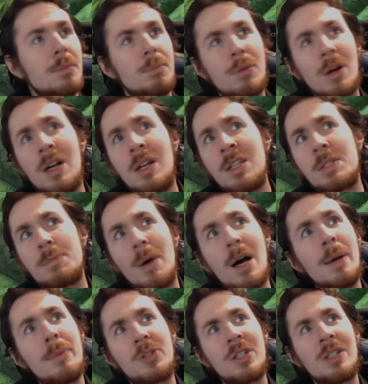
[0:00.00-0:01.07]
bronze
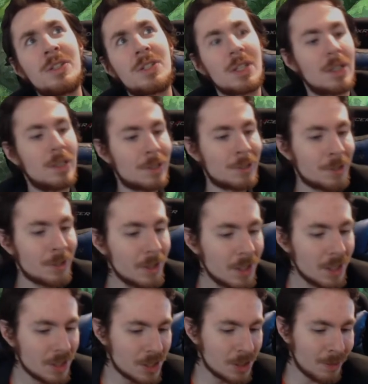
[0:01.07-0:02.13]
bombshell is a card,
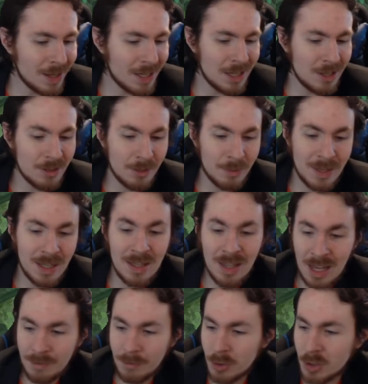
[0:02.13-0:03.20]
so why can't there be
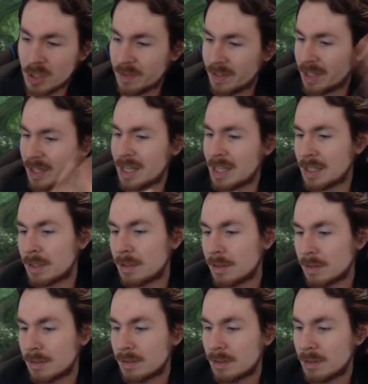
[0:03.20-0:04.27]
that version of a land?
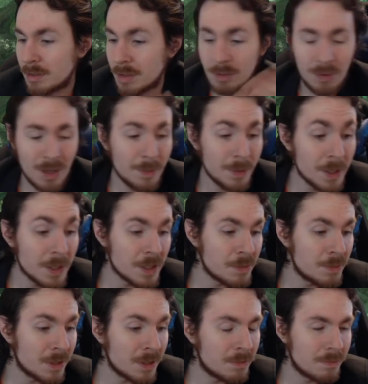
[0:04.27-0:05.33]
There probably is,
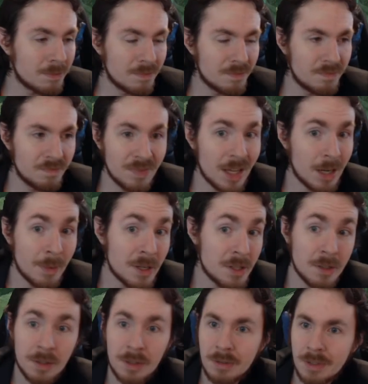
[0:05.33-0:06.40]
but not a
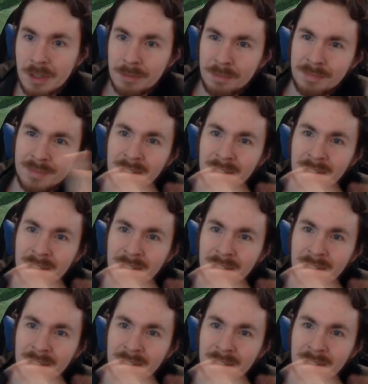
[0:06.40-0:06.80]
basic land, so.